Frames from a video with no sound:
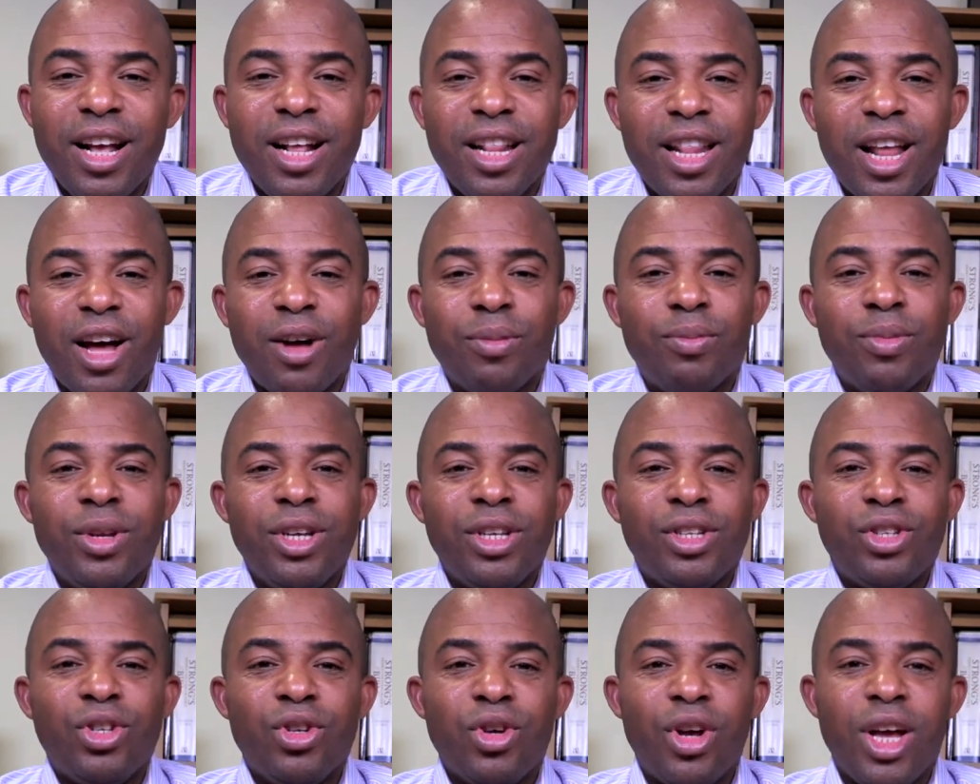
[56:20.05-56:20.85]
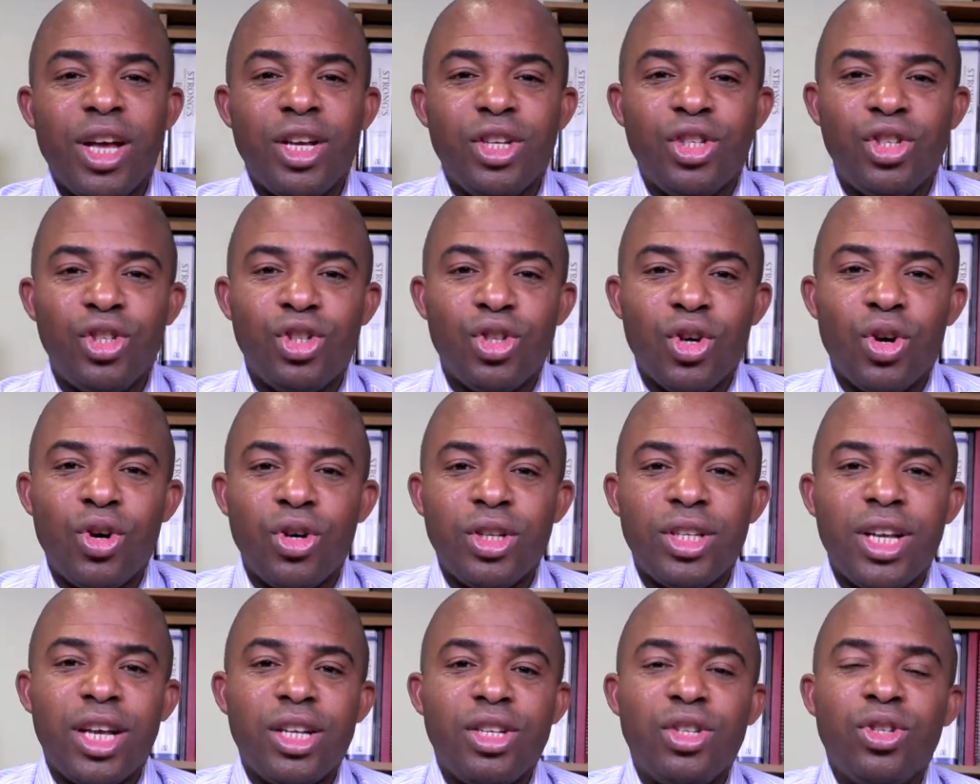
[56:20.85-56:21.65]
Now, please know, ensure
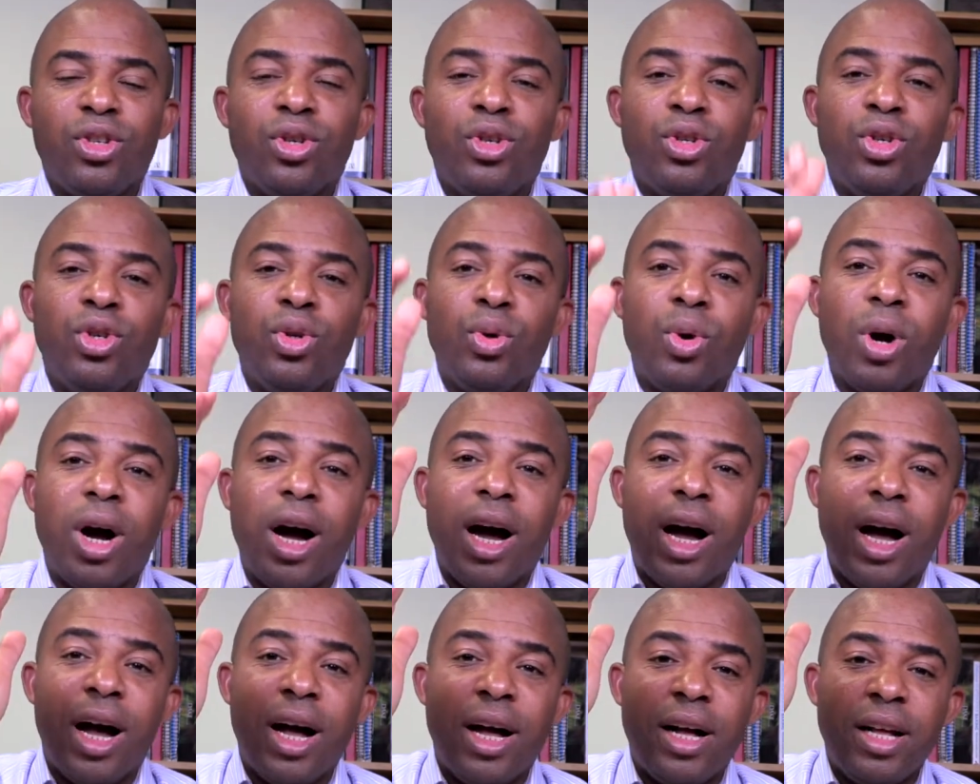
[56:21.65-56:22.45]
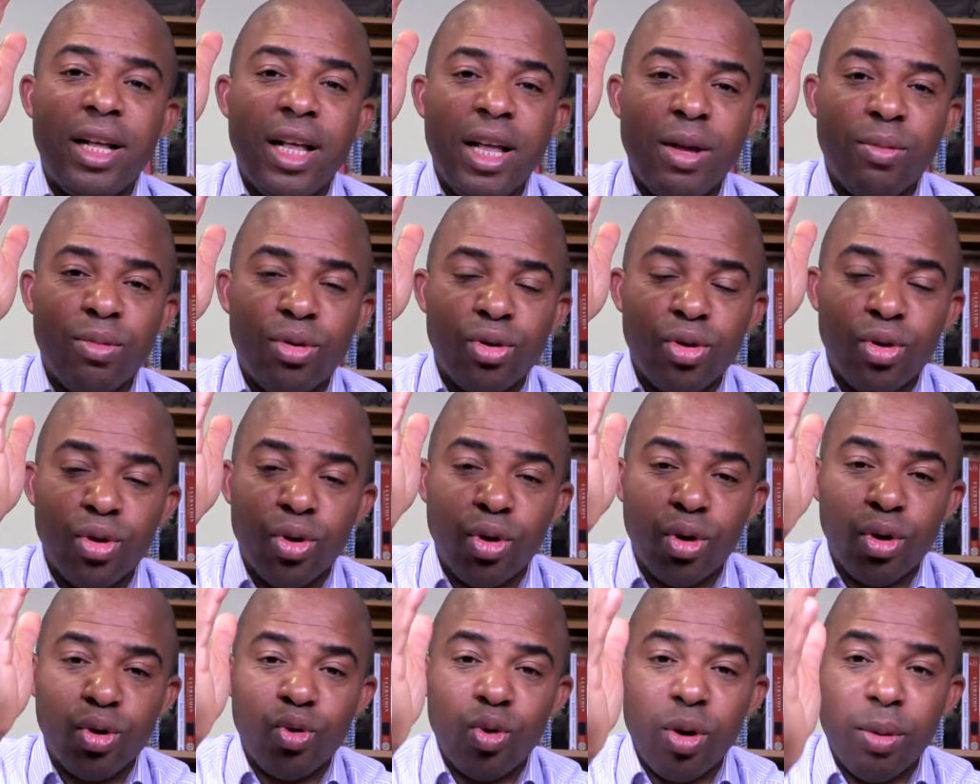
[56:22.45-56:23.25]
that you, know, you are able to
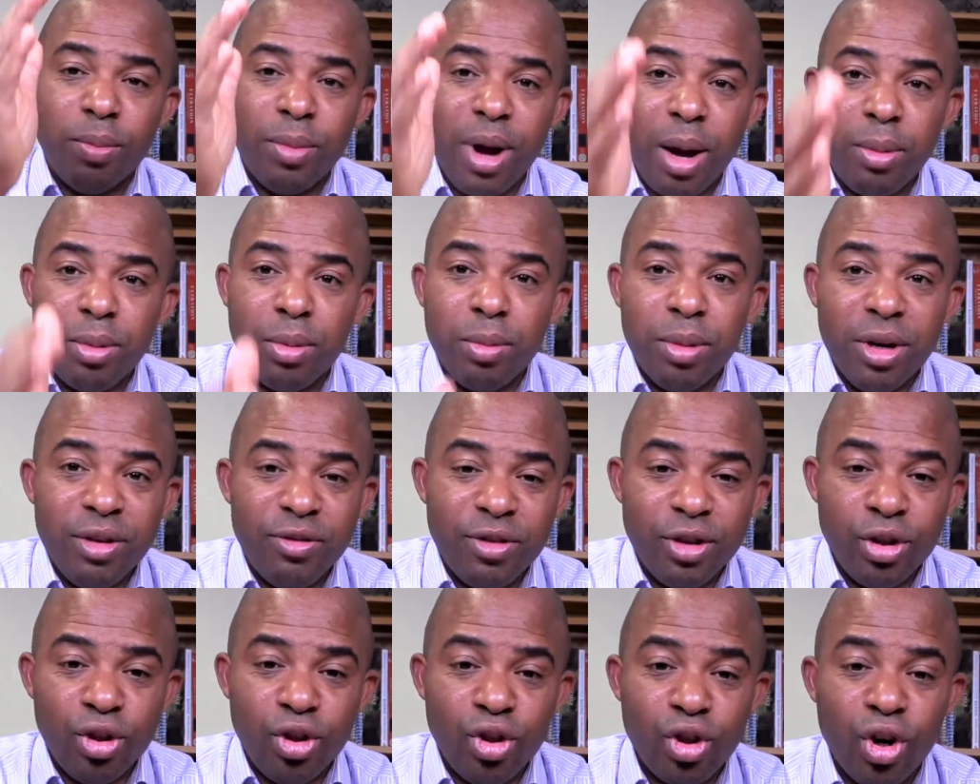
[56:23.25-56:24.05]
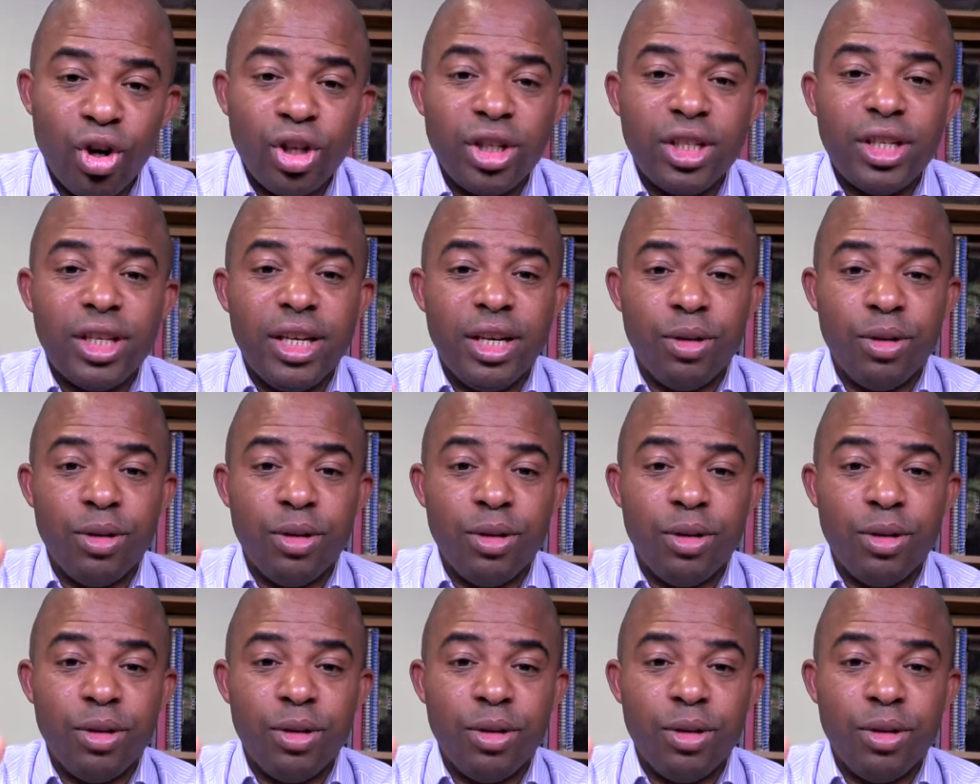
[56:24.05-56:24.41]
go to a Bible-believing church.